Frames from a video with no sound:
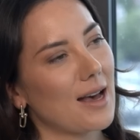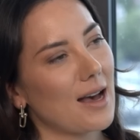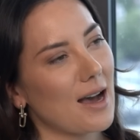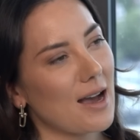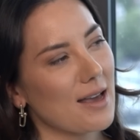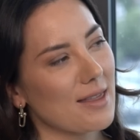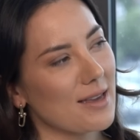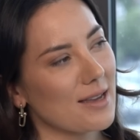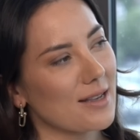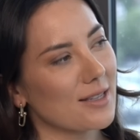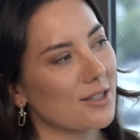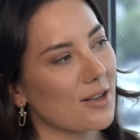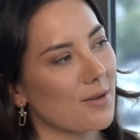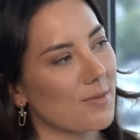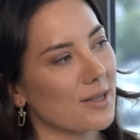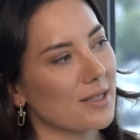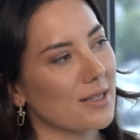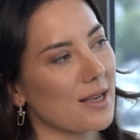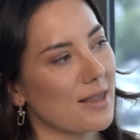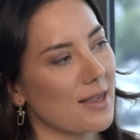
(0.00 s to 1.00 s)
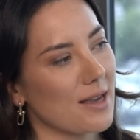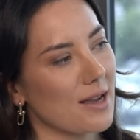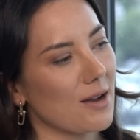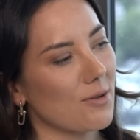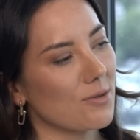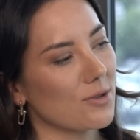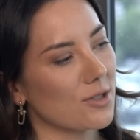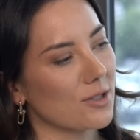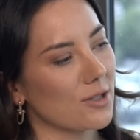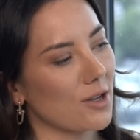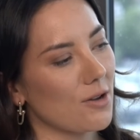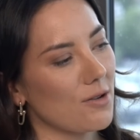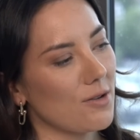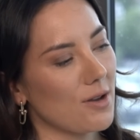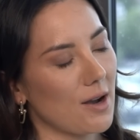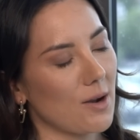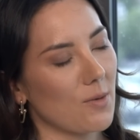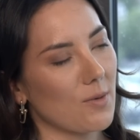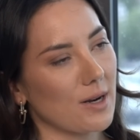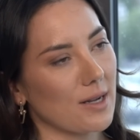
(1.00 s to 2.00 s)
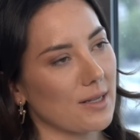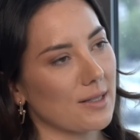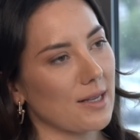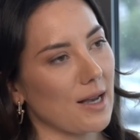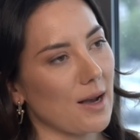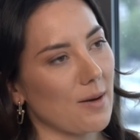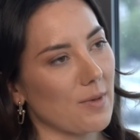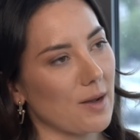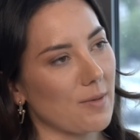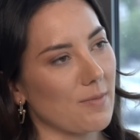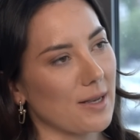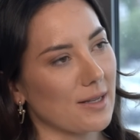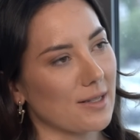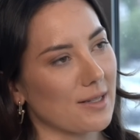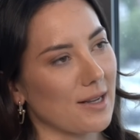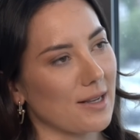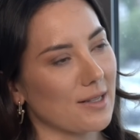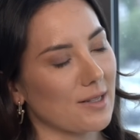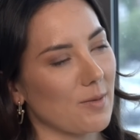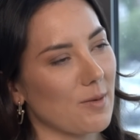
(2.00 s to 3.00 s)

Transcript: I think so, because I think I was so young when I set up my business.